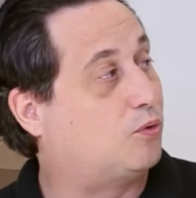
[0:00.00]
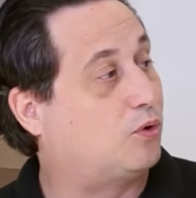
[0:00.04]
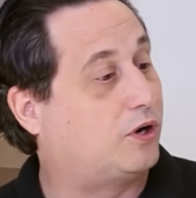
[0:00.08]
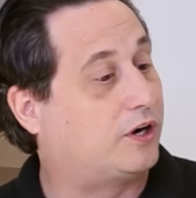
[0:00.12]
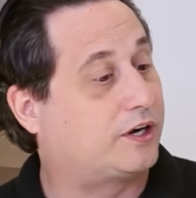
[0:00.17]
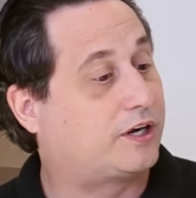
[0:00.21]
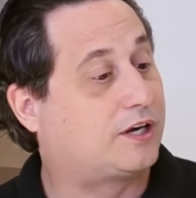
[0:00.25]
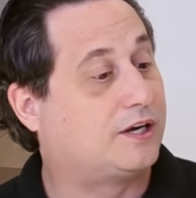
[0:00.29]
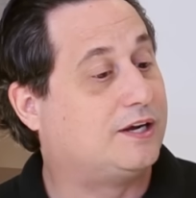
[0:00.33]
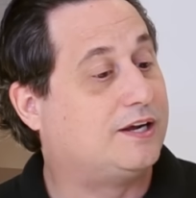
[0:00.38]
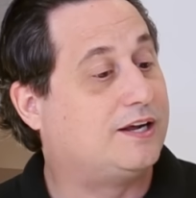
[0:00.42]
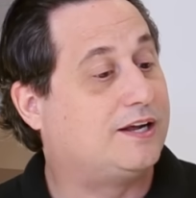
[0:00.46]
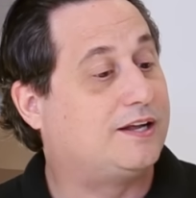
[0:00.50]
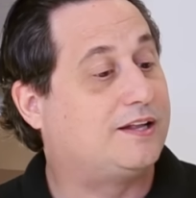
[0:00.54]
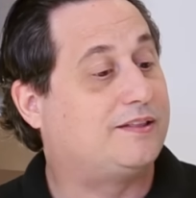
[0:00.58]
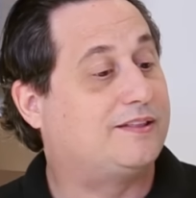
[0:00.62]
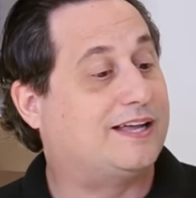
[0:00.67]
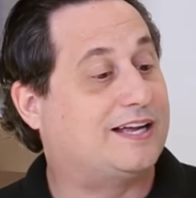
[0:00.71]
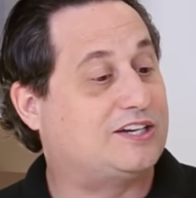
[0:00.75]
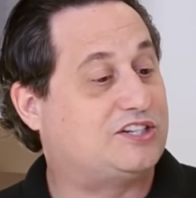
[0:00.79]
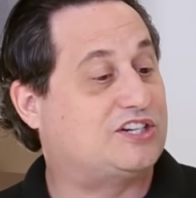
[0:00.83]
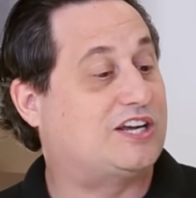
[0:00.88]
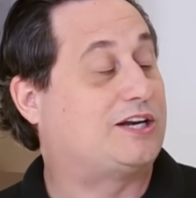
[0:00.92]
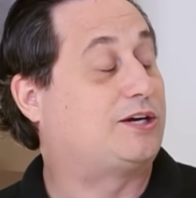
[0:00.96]
of work,
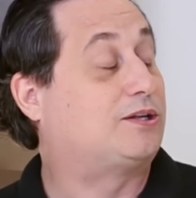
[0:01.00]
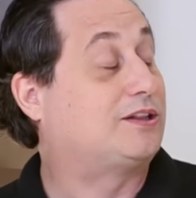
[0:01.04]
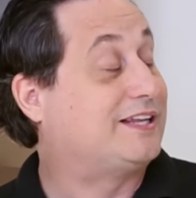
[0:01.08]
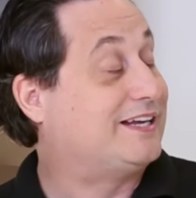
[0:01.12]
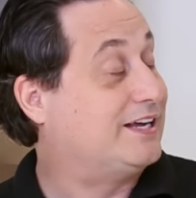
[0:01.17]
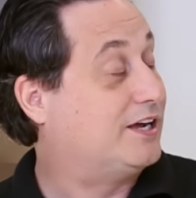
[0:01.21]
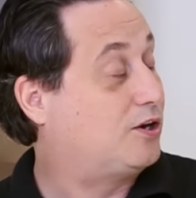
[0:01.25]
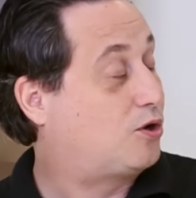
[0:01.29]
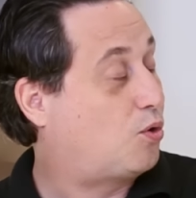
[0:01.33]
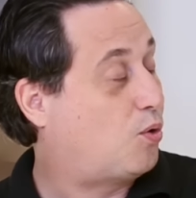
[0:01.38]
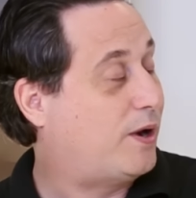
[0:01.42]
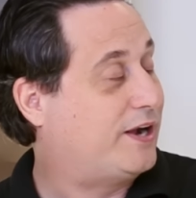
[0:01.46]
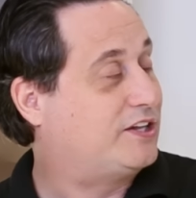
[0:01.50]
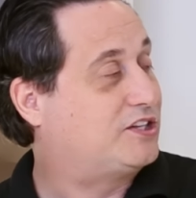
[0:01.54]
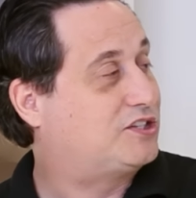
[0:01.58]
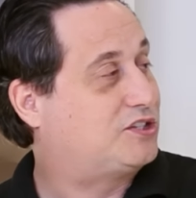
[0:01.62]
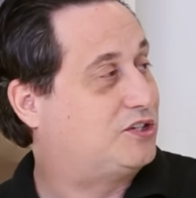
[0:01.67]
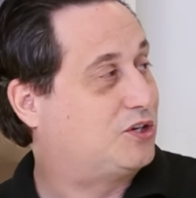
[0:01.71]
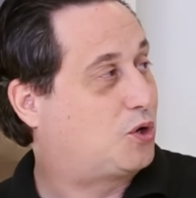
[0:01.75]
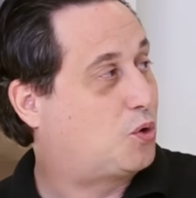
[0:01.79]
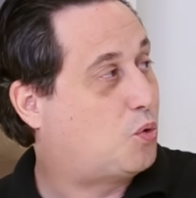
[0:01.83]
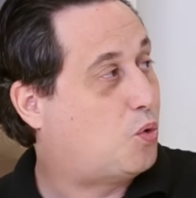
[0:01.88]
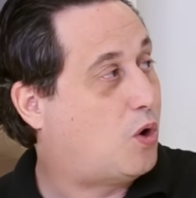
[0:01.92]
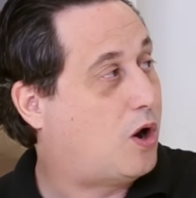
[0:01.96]
that generally
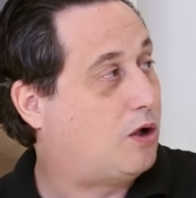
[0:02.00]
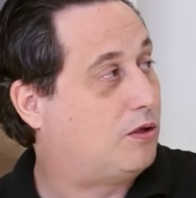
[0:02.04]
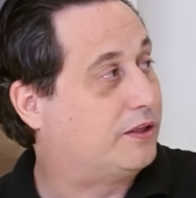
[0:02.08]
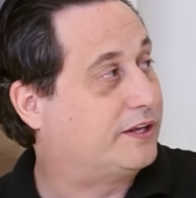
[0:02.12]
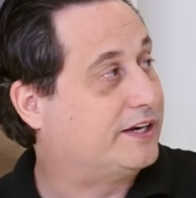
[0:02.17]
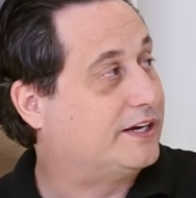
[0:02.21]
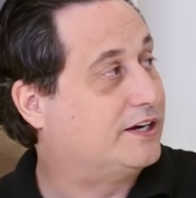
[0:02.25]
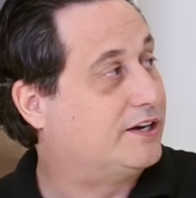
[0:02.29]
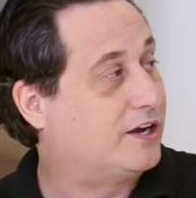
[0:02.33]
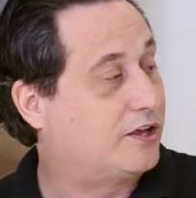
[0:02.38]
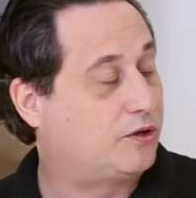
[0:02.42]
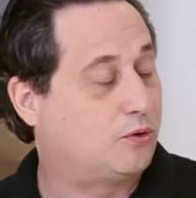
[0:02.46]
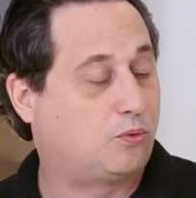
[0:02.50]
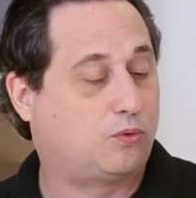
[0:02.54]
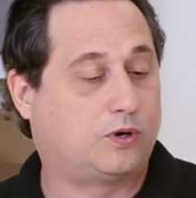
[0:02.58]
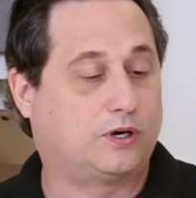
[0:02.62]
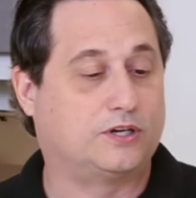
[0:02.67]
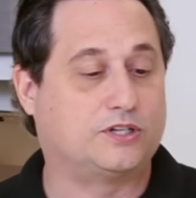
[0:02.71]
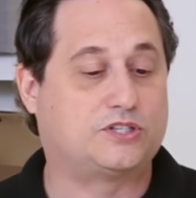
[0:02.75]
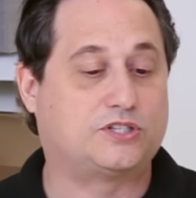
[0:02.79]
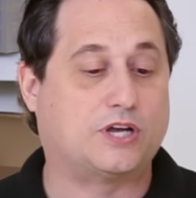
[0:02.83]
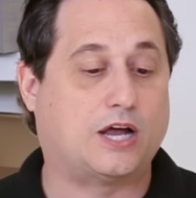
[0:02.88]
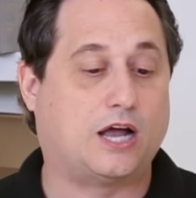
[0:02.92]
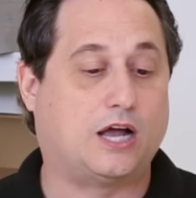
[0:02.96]
equates to quality. In other
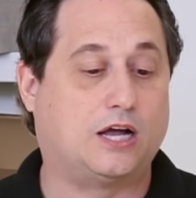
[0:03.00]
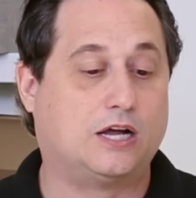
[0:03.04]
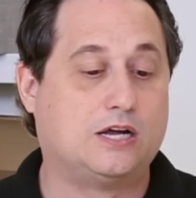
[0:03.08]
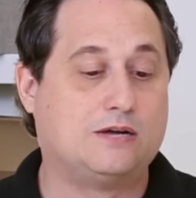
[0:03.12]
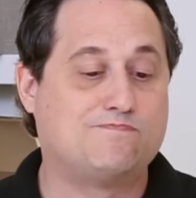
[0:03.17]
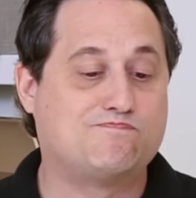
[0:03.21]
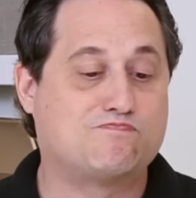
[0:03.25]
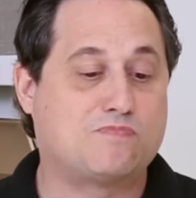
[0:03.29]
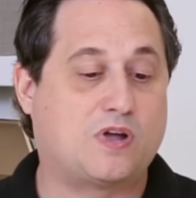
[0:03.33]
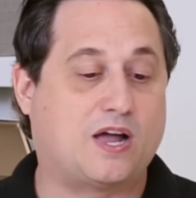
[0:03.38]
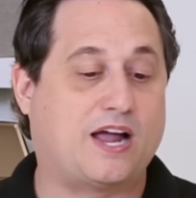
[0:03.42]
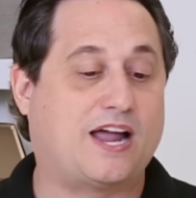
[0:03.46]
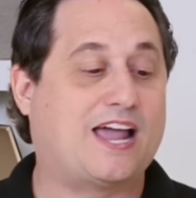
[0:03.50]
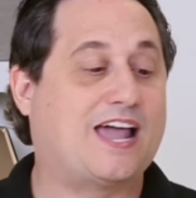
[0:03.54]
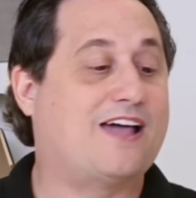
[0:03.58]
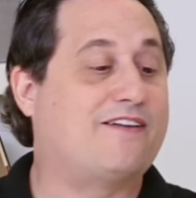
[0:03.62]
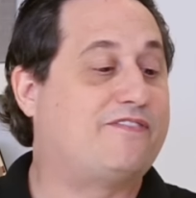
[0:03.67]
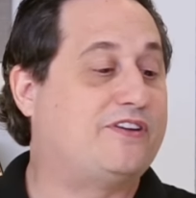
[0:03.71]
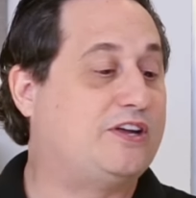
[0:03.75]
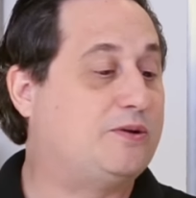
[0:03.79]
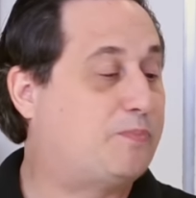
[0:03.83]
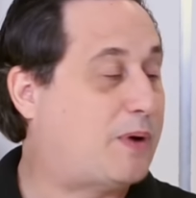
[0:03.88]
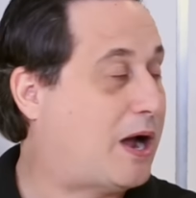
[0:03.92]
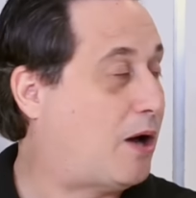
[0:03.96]
words, uh, a
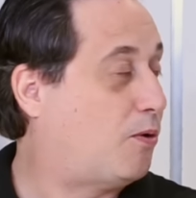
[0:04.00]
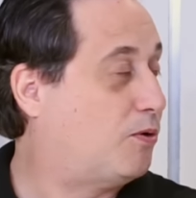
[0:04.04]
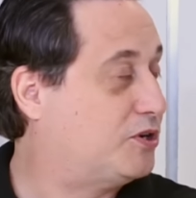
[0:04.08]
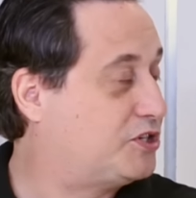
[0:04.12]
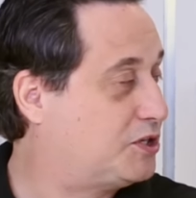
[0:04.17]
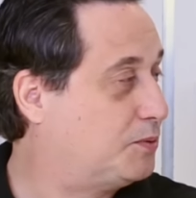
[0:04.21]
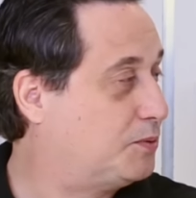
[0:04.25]
heavy power